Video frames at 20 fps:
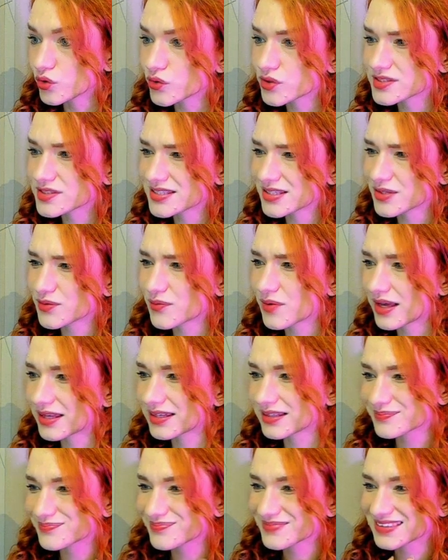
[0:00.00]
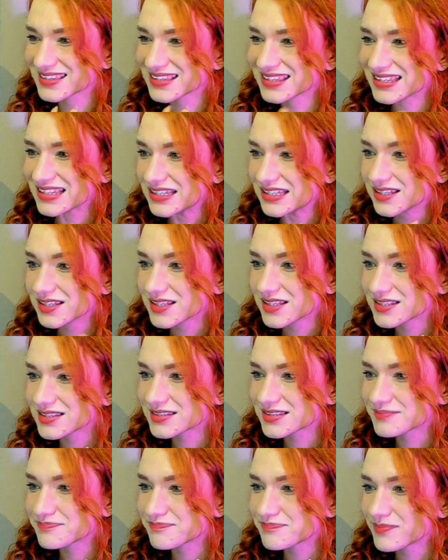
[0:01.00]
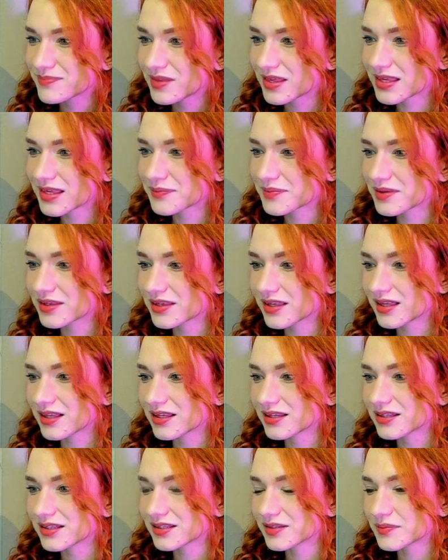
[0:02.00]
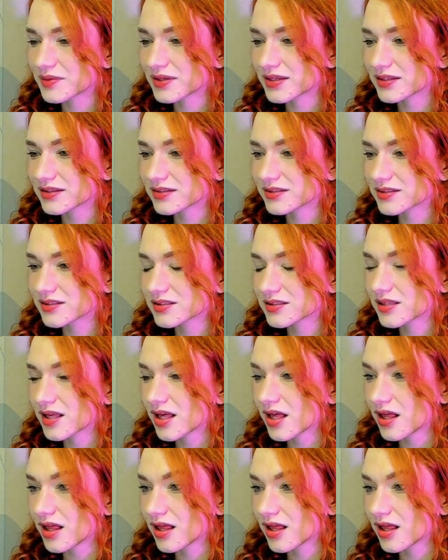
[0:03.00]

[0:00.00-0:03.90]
Rook c1 is maybe a little bit